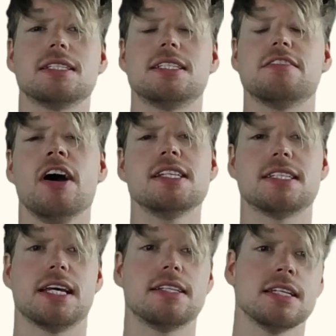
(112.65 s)
divided
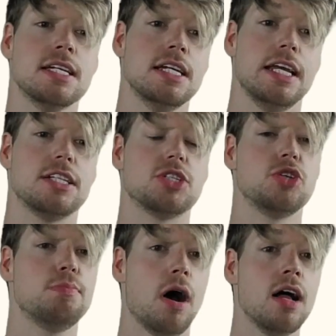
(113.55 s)
it into
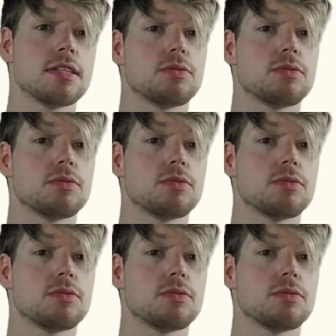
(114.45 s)
2 parts,